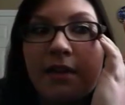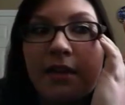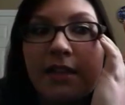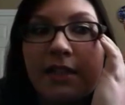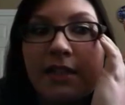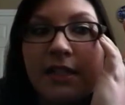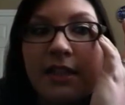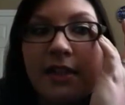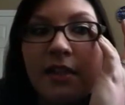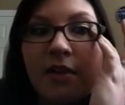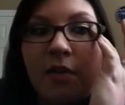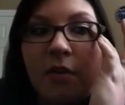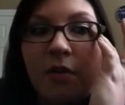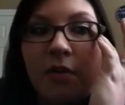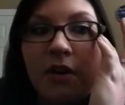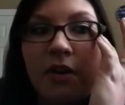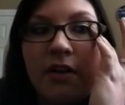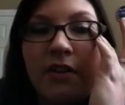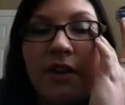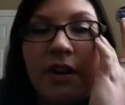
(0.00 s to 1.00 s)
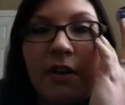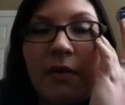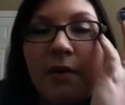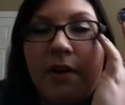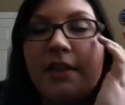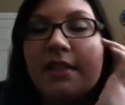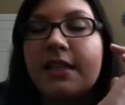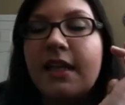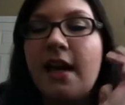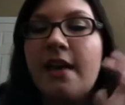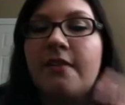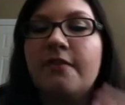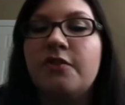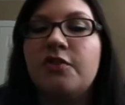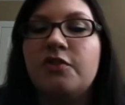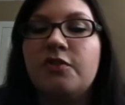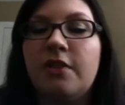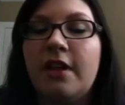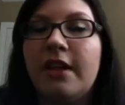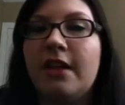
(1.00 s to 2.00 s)
because in the corner there where it's kind of
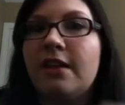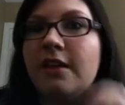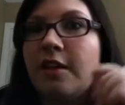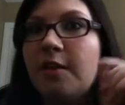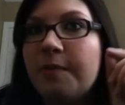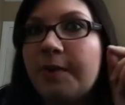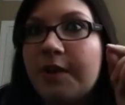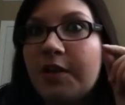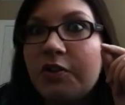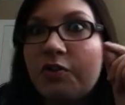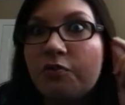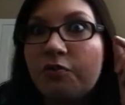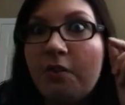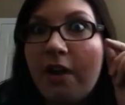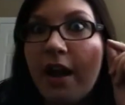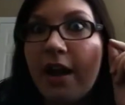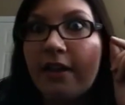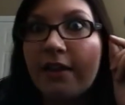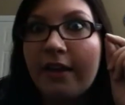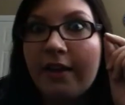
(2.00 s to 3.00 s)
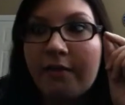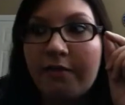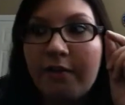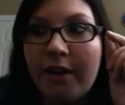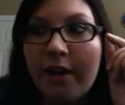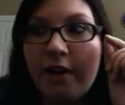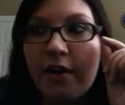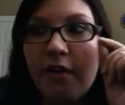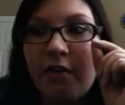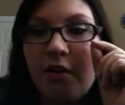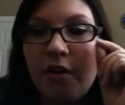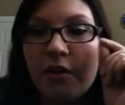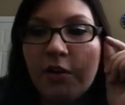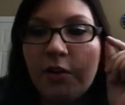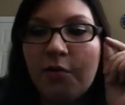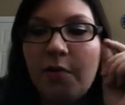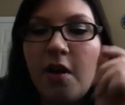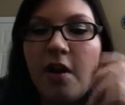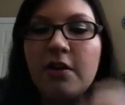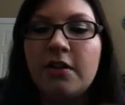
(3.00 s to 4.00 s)
like a little bit dry, like right on
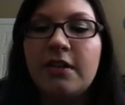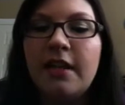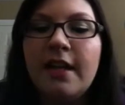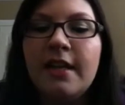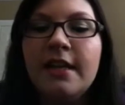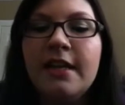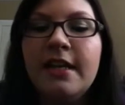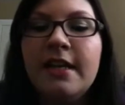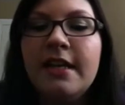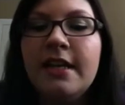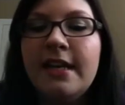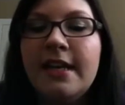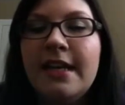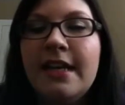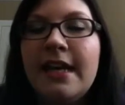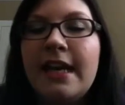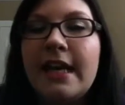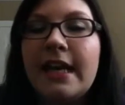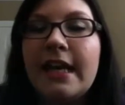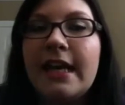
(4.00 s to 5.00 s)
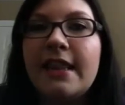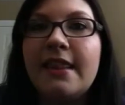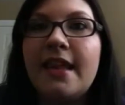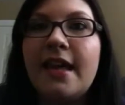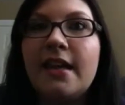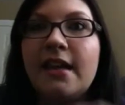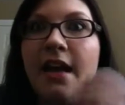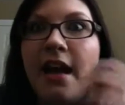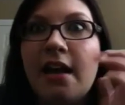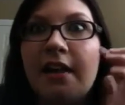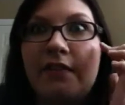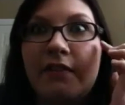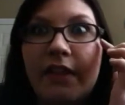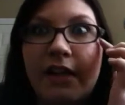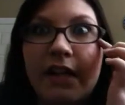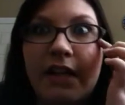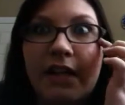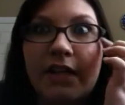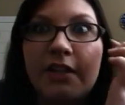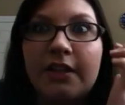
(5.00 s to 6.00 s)
your waterline, it can then kind of
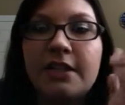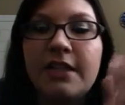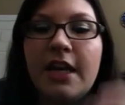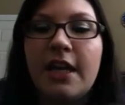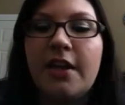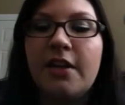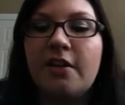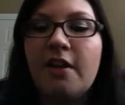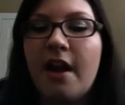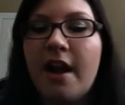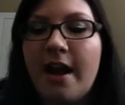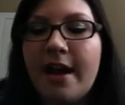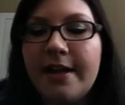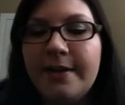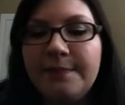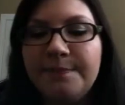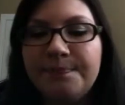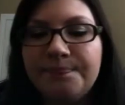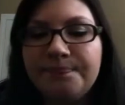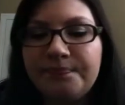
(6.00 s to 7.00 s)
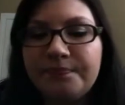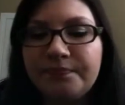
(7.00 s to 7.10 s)
like irritate your eye,